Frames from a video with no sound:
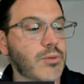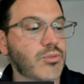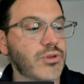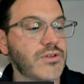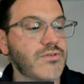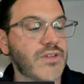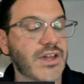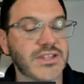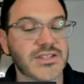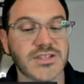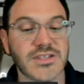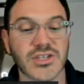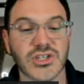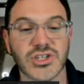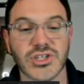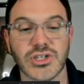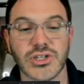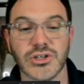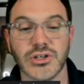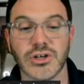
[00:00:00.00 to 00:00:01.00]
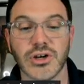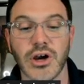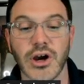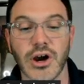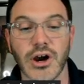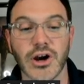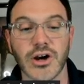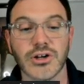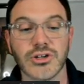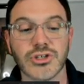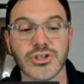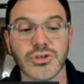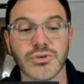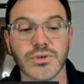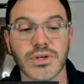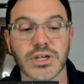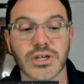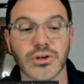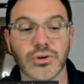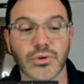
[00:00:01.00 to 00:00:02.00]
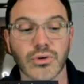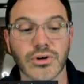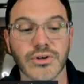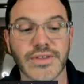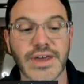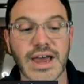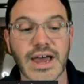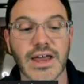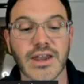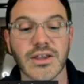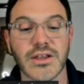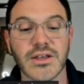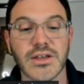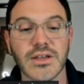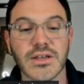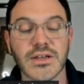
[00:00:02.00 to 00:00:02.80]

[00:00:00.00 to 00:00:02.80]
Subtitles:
believe that's this year. Hard to ignore that.